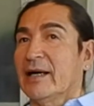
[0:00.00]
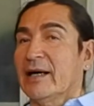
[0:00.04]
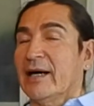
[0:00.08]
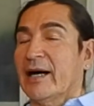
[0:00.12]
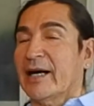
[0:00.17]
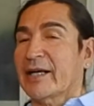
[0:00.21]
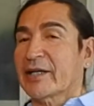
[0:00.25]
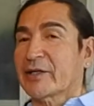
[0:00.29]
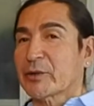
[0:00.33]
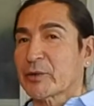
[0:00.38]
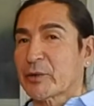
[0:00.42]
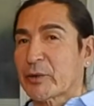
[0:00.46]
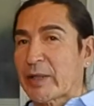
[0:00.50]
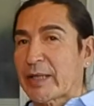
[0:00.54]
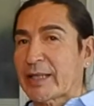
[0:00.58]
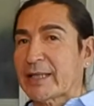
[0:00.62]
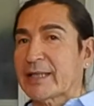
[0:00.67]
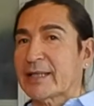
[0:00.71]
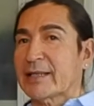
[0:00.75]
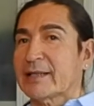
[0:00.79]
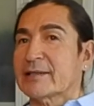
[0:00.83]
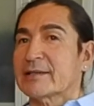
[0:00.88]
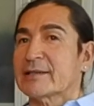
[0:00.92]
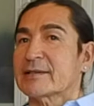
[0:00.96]
I
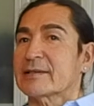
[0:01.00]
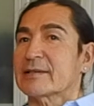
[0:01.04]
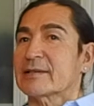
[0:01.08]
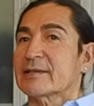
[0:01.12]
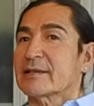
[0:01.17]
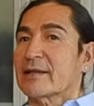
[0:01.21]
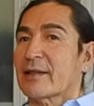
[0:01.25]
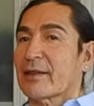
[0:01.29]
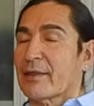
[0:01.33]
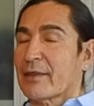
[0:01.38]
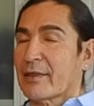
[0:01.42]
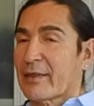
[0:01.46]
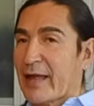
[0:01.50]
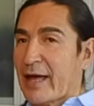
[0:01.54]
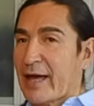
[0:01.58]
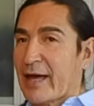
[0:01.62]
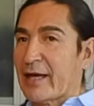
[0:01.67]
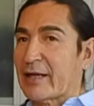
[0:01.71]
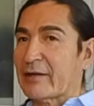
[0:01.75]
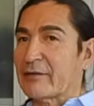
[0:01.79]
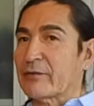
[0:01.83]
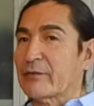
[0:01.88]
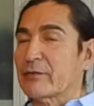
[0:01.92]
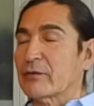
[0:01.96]
credit
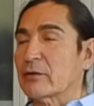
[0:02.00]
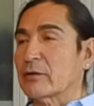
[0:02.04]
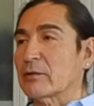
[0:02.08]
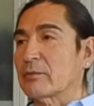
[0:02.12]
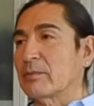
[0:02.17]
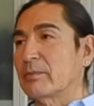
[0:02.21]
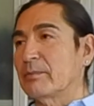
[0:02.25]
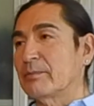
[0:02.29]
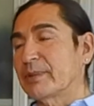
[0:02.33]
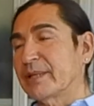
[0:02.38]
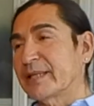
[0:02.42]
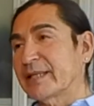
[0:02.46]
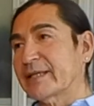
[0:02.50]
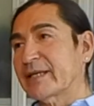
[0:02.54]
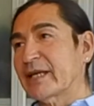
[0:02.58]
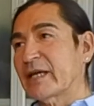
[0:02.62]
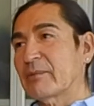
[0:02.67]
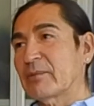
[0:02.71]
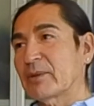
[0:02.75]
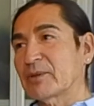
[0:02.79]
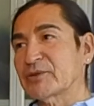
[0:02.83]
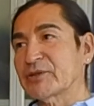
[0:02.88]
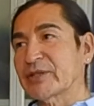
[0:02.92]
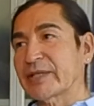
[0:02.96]
that for being
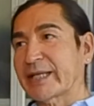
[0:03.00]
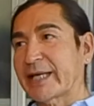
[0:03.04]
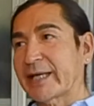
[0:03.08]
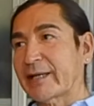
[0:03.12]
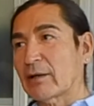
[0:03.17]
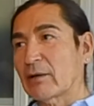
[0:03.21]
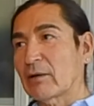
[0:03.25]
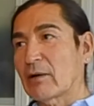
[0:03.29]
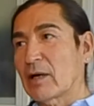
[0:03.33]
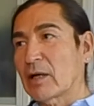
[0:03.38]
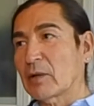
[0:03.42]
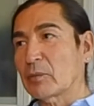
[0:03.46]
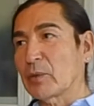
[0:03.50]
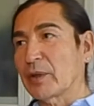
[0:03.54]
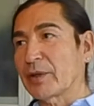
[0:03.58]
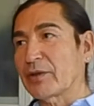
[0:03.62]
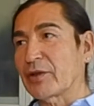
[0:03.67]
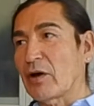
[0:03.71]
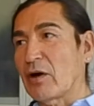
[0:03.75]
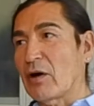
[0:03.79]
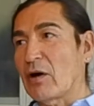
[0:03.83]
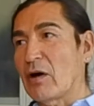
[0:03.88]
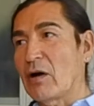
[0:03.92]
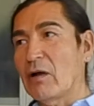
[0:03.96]
able to get along
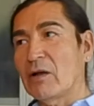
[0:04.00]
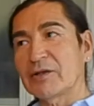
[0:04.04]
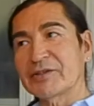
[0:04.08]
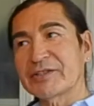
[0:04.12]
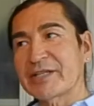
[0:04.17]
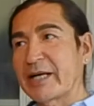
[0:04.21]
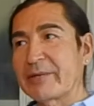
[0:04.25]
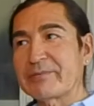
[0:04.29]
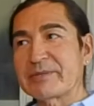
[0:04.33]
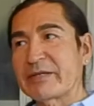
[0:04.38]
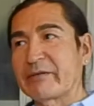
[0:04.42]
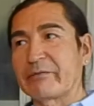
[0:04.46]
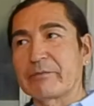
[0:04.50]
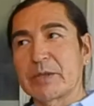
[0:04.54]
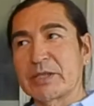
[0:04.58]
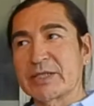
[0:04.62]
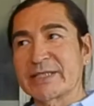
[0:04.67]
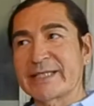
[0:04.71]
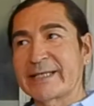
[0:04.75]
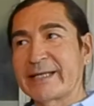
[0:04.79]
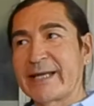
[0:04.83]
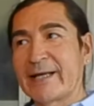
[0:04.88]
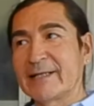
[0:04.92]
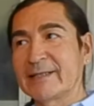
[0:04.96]
with all types of
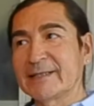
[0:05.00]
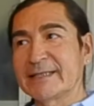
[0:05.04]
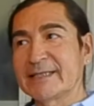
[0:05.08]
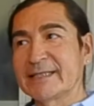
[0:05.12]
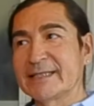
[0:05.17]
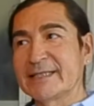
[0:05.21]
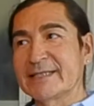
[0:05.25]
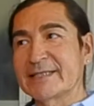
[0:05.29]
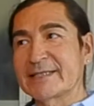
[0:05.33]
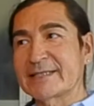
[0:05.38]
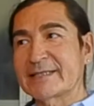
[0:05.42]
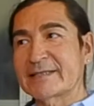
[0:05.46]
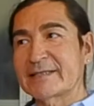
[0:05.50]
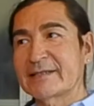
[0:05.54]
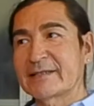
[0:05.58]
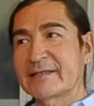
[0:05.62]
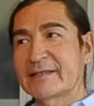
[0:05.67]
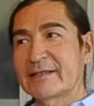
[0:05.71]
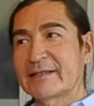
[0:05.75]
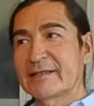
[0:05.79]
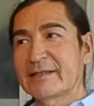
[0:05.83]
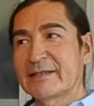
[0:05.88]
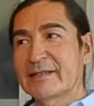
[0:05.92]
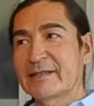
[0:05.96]
personalities.
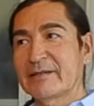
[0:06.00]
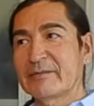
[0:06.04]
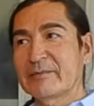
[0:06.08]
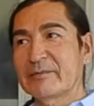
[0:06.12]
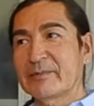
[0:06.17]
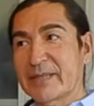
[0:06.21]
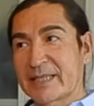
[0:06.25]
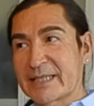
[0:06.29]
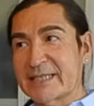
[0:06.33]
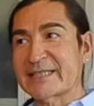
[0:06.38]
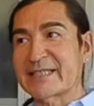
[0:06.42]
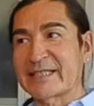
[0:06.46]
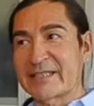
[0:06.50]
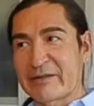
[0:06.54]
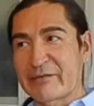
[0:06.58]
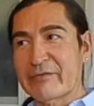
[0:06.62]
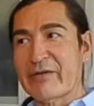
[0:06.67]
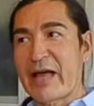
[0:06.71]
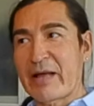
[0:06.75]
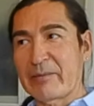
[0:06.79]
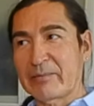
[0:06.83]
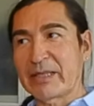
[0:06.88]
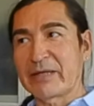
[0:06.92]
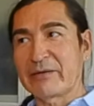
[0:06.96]
Because in a
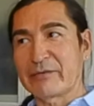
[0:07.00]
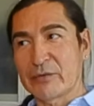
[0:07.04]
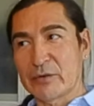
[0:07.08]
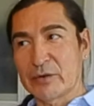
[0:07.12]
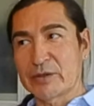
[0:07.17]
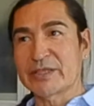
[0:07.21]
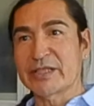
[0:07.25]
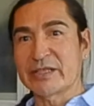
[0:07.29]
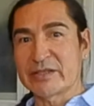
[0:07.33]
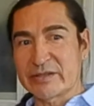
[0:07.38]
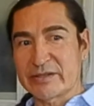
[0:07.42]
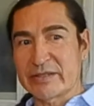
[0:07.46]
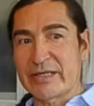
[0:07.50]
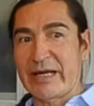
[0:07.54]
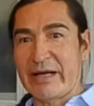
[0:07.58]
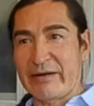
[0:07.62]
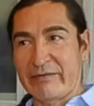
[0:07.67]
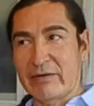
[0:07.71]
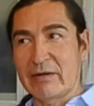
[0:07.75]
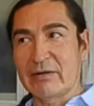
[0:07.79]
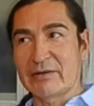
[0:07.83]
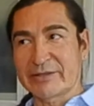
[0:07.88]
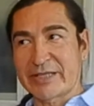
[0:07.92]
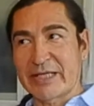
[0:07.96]
family of 14, you
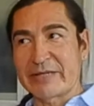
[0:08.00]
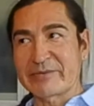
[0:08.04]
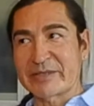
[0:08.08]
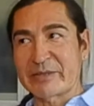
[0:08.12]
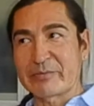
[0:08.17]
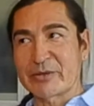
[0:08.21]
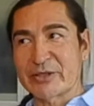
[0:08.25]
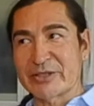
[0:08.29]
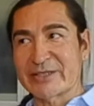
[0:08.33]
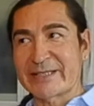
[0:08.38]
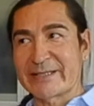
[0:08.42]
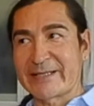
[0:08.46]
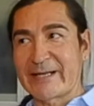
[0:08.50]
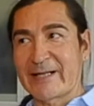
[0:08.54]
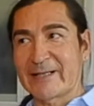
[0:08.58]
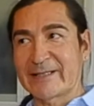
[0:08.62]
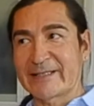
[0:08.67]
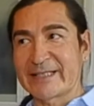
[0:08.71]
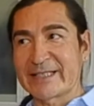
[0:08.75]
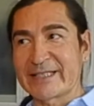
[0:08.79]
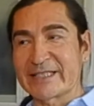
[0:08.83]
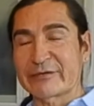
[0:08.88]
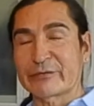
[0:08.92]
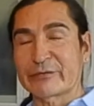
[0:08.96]
have all types of personalities.